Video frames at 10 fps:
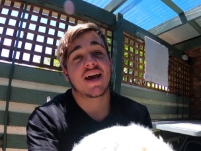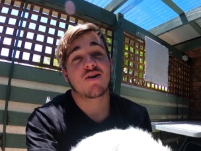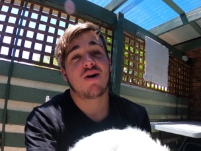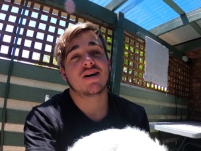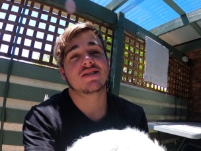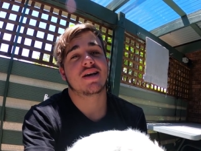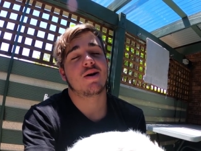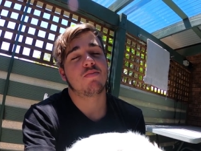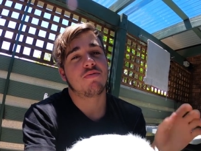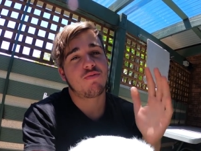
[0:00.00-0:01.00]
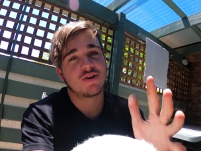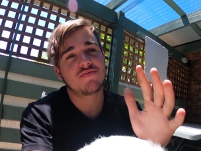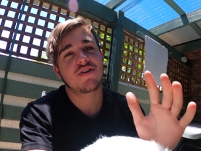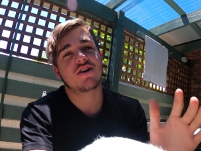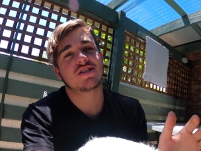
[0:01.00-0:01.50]
G'day guys, before
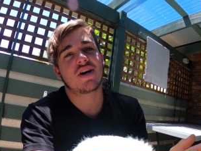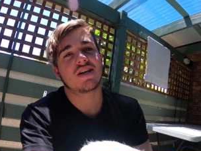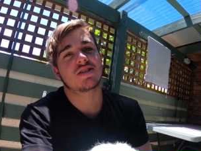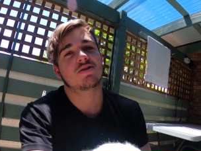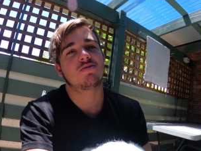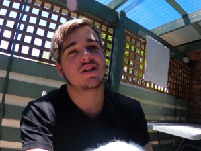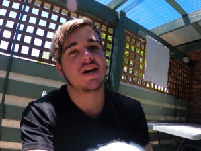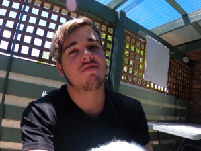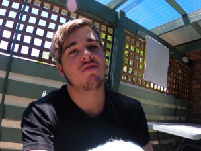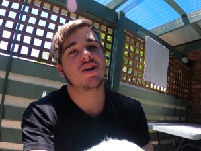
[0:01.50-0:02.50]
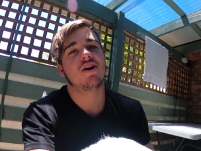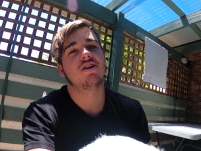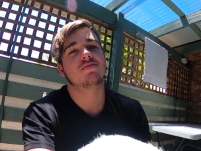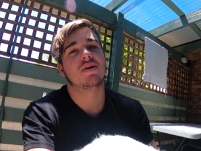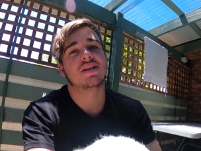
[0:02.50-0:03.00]
this video starts, I just want to let everyone
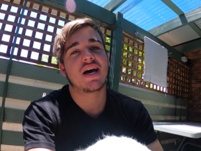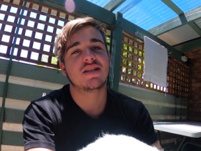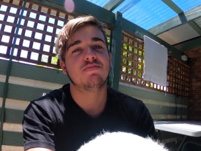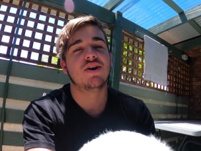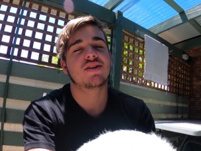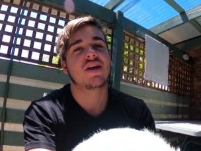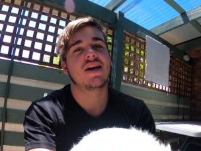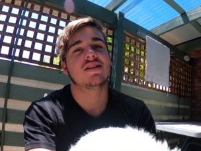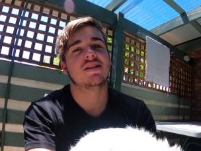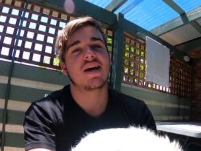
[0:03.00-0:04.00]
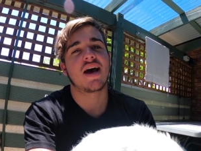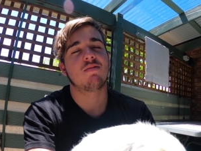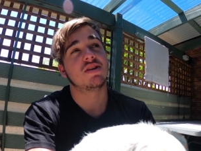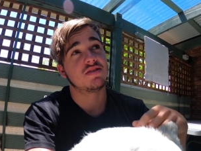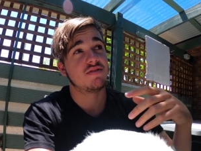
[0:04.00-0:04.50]
know it's my dad's birthday
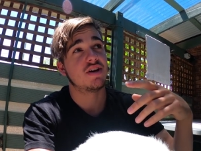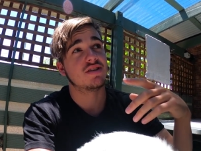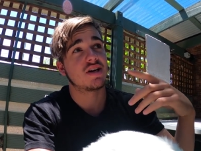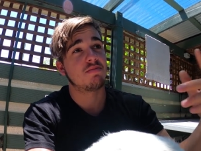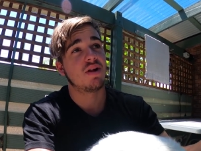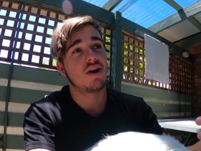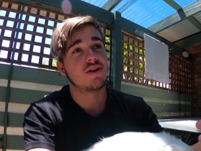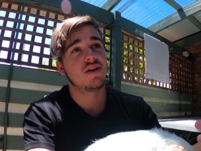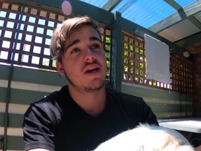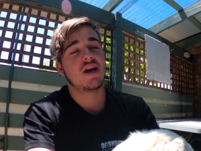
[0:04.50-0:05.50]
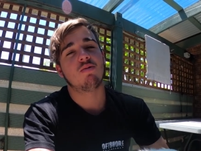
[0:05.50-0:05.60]
today when this video is uploaded.